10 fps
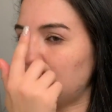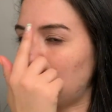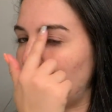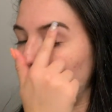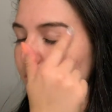A
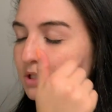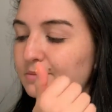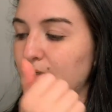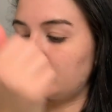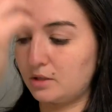lot of my
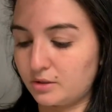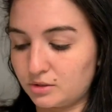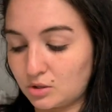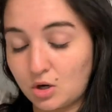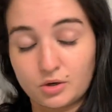sparse
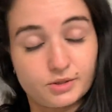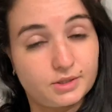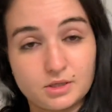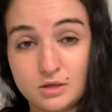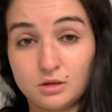areas are
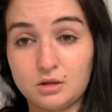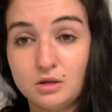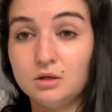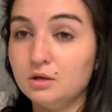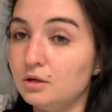still